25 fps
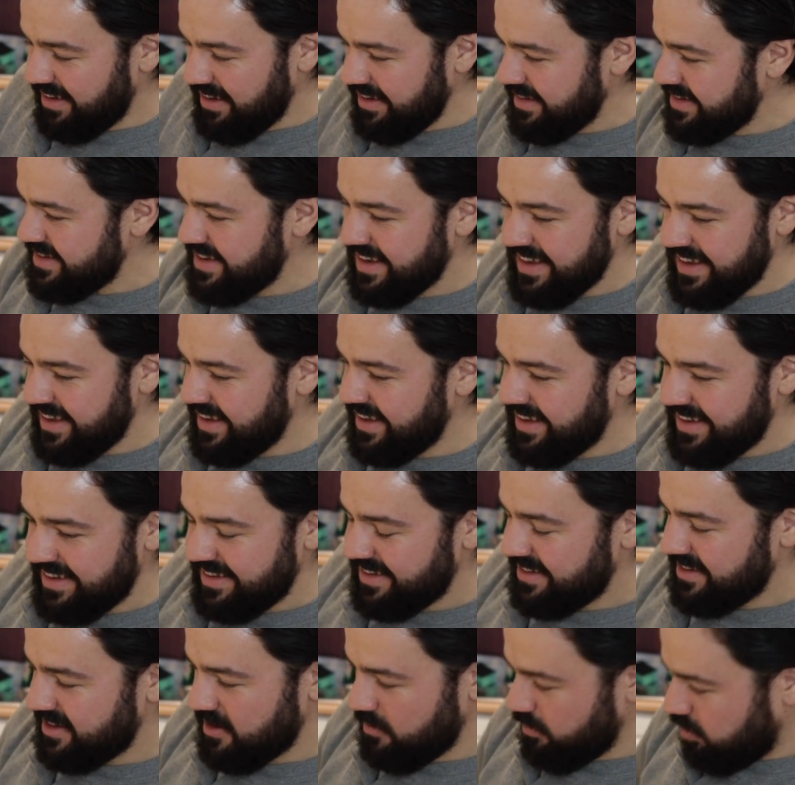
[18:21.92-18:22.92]

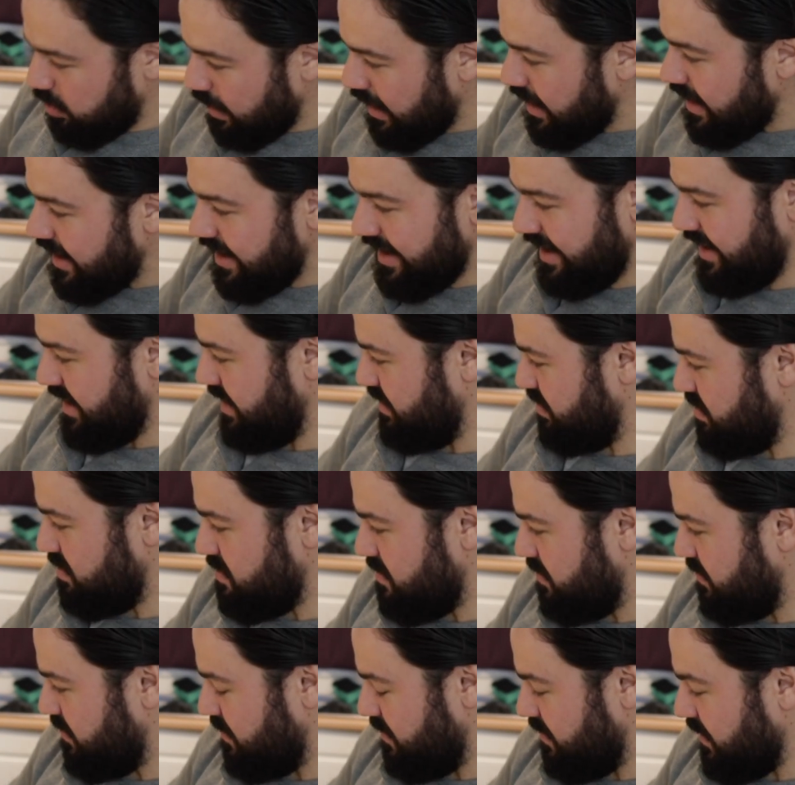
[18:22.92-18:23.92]
idea. Completely
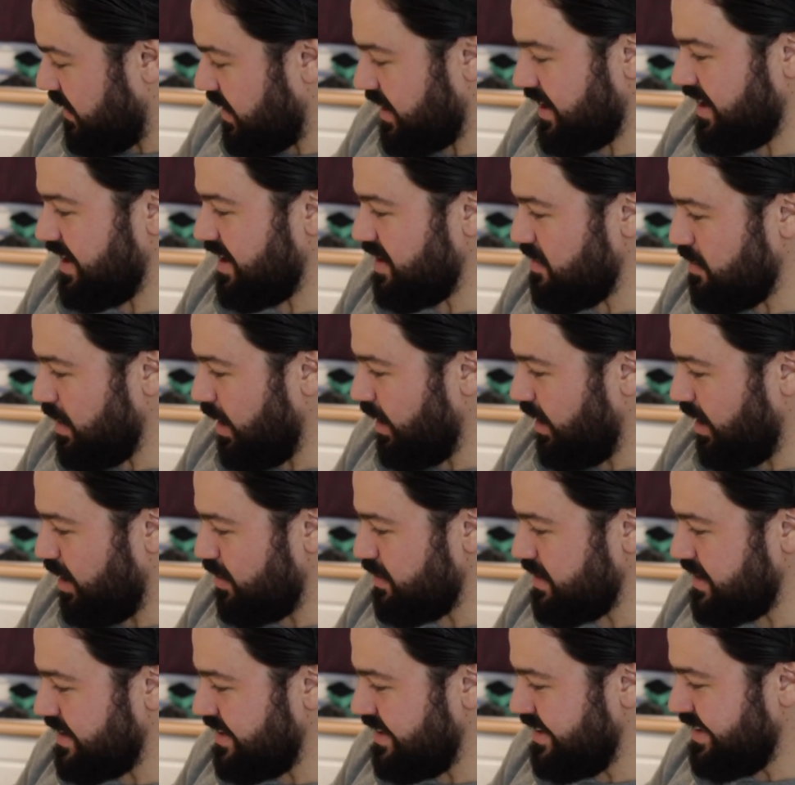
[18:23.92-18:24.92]
fucking
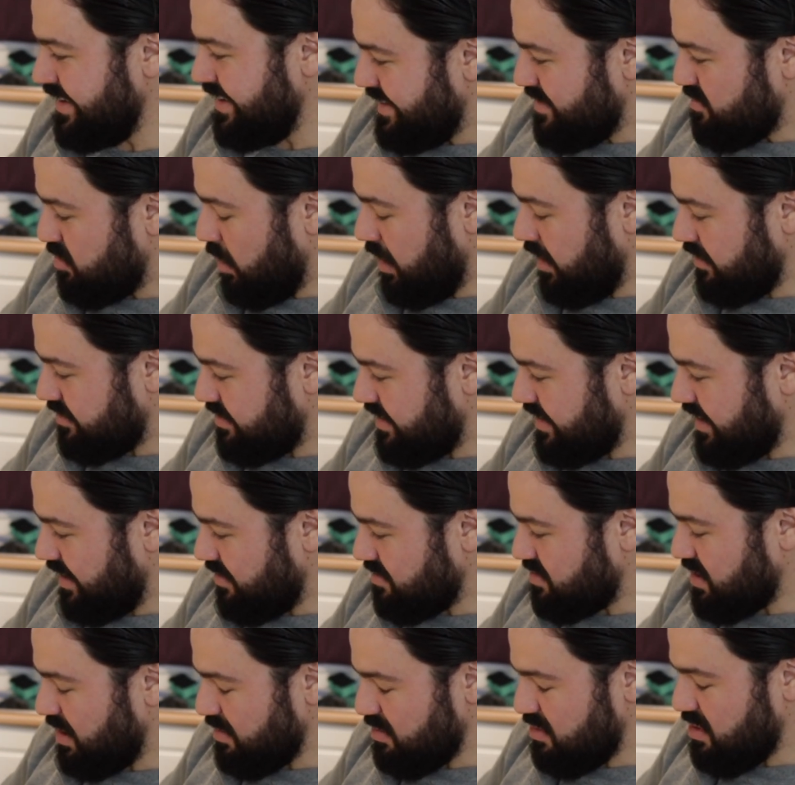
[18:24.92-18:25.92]
balmy, but I think
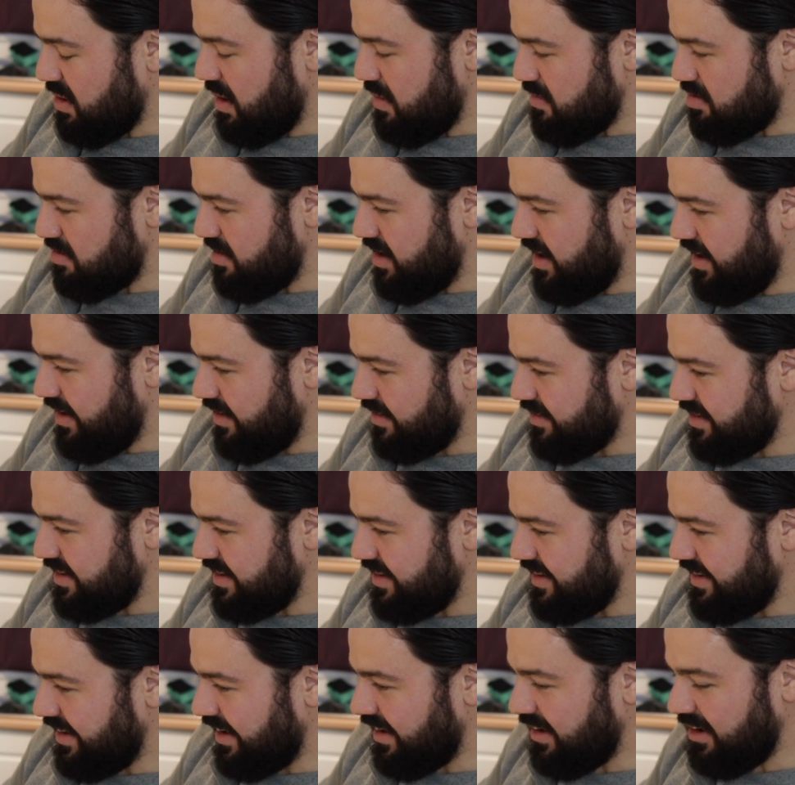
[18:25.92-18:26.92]
I'm quite proud.
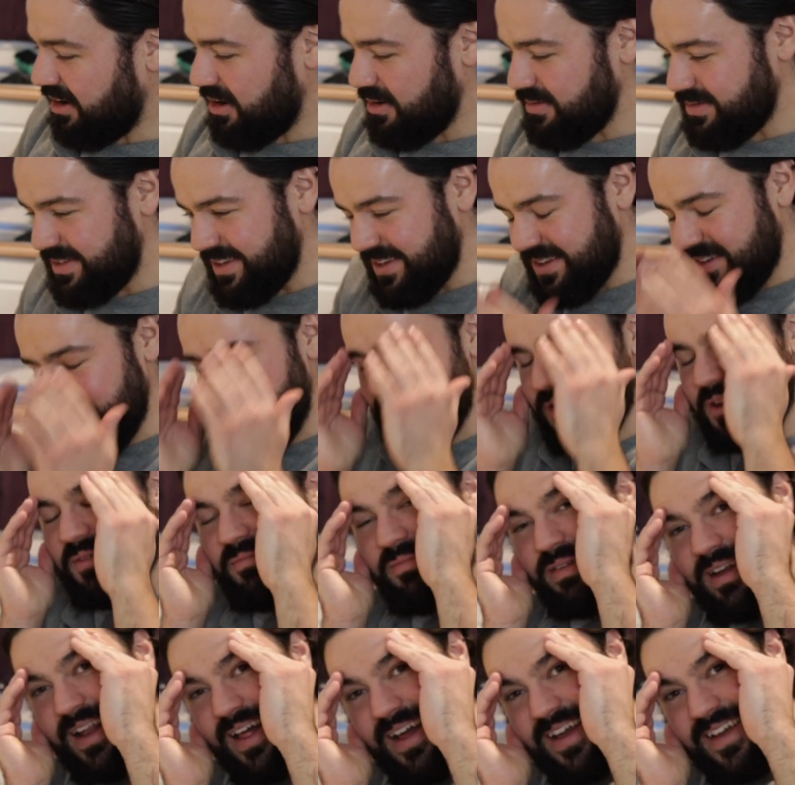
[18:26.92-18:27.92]
I hope to God it
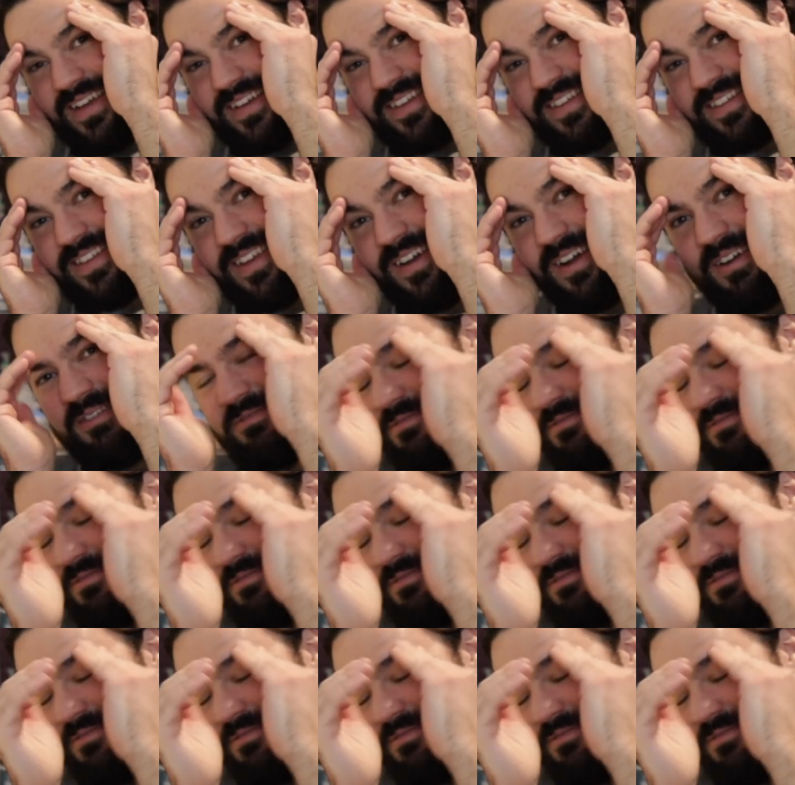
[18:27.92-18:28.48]
plays, I